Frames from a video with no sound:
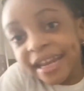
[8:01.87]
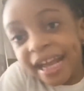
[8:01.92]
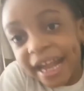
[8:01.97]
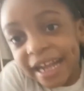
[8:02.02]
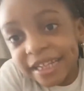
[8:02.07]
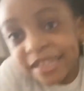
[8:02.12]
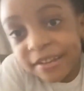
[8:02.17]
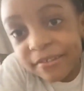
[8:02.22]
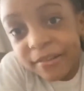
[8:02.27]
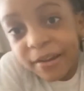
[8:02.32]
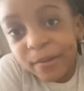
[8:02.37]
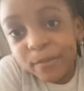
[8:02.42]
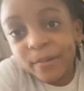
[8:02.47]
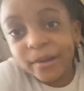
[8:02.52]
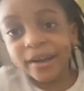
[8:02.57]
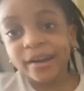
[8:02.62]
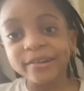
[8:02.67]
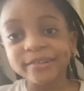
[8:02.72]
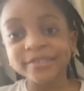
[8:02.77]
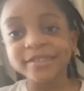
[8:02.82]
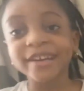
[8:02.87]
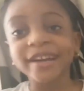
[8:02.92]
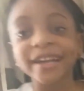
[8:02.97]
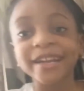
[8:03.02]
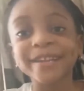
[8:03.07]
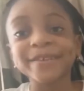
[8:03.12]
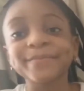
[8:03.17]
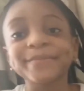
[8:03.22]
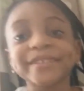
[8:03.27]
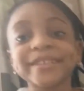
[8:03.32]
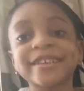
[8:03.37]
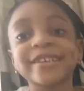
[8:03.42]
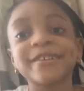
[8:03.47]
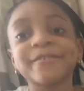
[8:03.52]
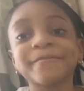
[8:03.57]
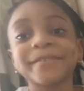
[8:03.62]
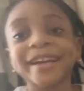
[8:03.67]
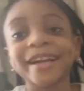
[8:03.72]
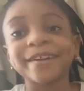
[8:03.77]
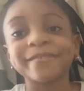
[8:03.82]
later on, we're also gonna be
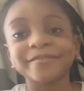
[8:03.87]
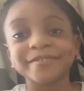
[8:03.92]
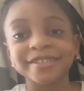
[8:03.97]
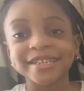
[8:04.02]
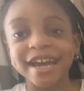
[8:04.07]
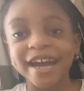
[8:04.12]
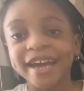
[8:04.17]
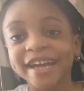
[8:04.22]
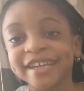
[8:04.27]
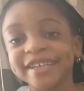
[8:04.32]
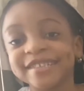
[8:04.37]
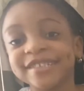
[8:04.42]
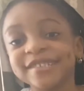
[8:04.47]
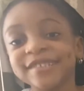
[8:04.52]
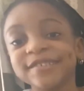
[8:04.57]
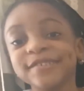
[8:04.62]
going outside.